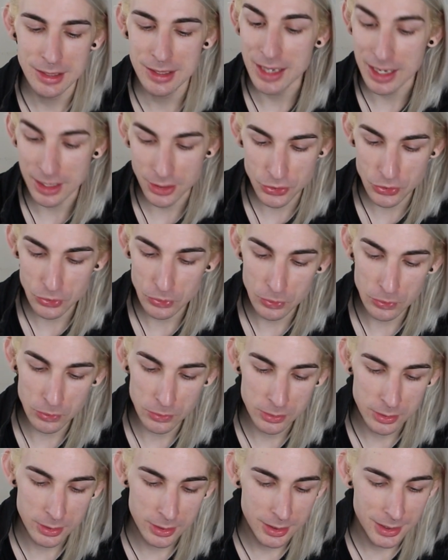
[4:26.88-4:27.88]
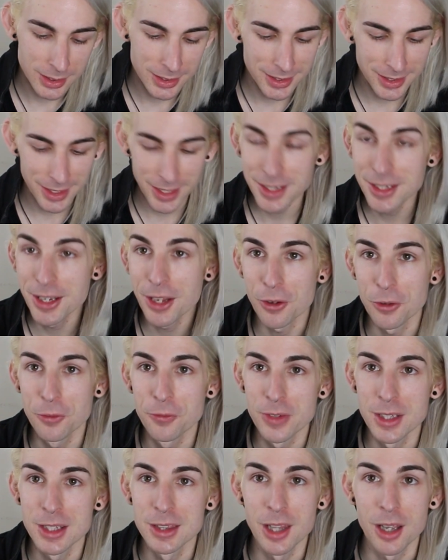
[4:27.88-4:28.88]
natural and
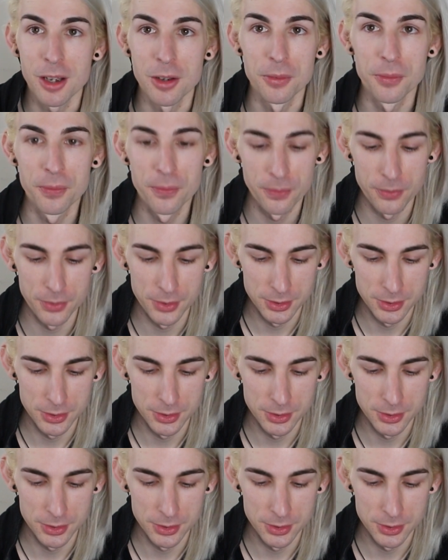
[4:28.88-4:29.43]
healthy love